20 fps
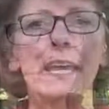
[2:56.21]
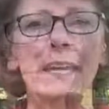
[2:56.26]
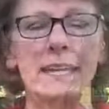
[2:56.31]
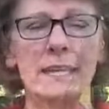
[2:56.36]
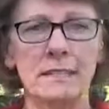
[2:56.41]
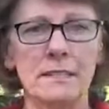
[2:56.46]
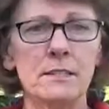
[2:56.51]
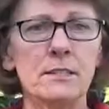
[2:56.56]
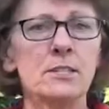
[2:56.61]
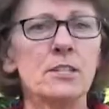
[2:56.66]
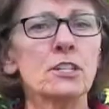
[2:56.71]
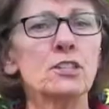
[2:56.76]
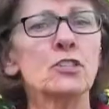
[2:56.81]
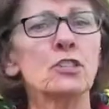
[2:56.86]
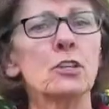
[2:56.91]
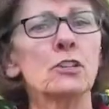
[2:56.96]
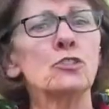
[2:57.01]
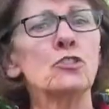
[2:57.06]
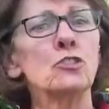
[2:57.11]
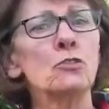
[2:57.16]
In
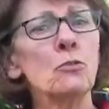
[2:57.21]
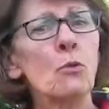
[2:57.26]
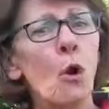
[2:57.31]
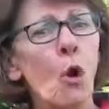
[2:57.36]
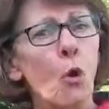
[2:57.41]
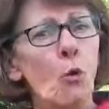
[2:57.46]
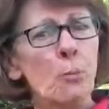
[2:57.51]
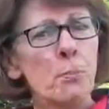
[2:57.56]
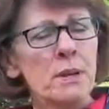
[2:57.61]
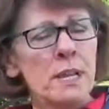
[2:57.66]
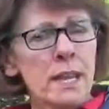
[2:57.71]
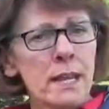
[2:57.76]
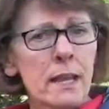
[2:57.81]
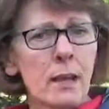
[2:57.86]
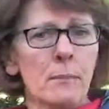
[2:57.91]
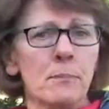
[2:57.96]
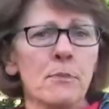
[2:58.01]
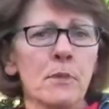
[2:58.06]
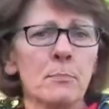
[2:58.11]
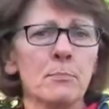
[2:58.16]
addition to opening
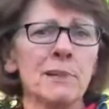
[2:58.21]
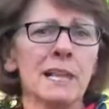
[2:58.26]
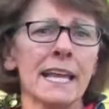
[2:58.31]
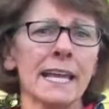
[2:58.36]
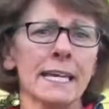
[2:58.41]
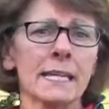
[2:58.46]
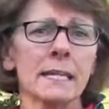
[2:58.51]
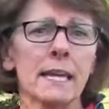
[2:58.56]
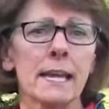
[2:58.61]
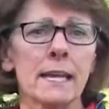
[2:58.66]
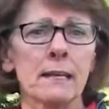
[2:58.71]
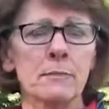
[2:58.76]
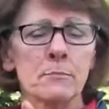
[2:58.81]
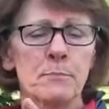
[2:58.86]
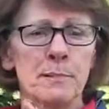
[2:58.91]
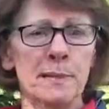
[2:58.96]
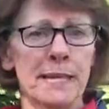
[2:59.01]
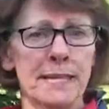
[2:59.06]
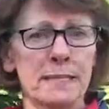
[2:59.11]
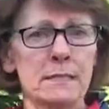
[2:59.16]
up the
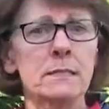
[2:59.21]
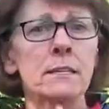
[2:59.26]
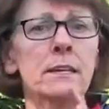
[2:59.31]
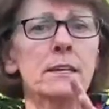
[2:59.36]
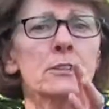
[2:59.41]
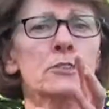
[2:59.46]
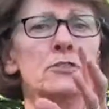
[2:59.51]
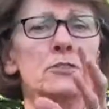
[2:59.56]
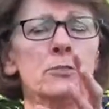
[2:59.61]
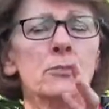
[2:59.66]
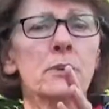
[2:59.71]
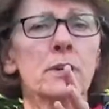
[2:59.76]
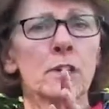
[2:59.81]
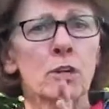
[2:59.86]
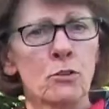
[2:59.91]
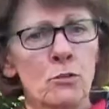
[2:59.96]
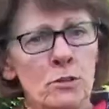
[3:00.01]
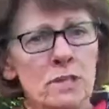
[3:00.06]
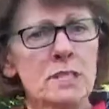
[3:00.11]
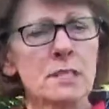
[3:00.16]
planting to
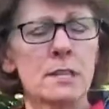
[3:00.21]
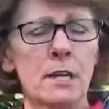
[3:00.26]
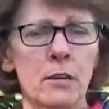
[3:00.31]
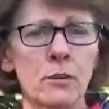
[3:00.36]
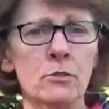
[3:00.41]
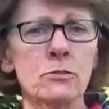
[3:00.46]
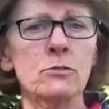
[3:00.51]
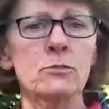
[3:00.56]
increase air